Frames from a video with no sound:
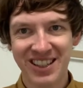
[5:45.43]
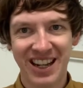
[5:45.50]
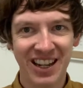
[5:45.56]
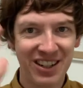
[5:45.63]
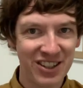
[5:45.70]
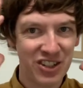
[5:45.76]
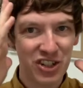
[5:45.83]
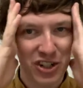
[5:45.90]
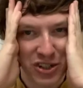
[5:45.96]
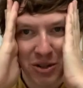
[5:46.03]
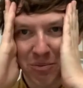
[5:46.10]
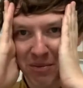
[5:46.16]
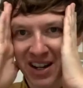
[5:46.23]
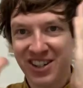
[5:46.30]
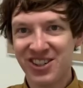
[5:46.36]
and just
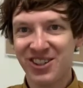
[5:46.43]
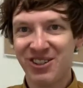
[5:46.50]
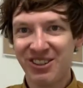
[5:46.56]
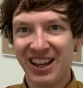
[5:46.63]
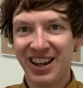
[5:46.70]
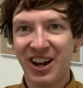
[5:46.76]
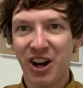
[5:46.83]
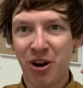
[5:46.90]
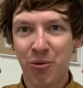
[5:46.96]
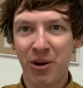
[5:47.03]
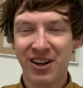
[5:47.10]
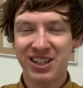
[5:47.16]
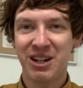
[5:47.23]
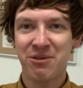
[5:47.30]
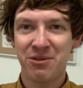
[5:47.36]
imagine who they are, write
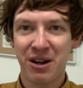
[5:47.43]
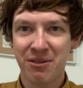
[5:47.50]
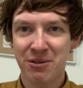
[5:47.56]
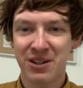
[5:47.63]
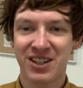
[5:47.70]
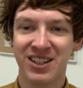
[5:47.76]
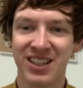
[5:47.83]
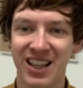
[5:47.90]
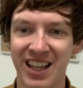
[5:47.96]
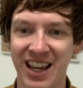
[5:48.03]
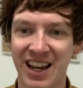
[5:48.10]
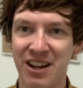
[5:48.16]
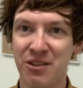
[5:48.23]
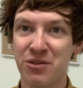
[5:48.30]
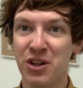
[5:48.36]
down 5 questions that they
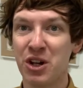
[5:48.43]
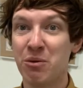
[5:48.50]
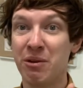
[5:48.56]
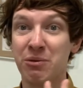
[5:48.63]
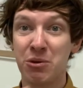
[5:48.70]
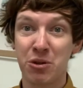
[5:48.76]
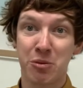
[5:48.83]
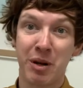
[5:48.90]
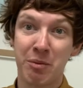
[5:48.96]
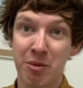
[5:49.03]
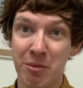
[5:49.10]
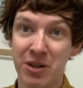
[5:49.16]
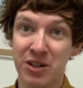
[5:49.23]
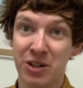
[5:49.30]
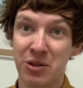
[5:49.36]
have. We've talked about
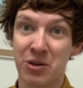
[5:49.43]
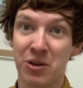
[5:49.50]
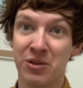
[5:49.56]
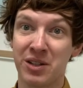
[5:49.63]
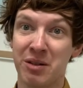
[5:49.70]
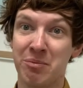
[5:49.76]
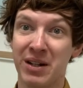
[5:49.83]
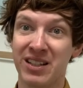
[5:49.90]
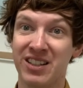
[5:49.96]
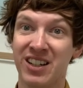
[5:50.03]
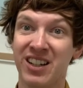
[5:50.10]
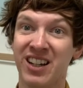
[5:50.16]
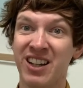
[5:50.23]
promoting your content better,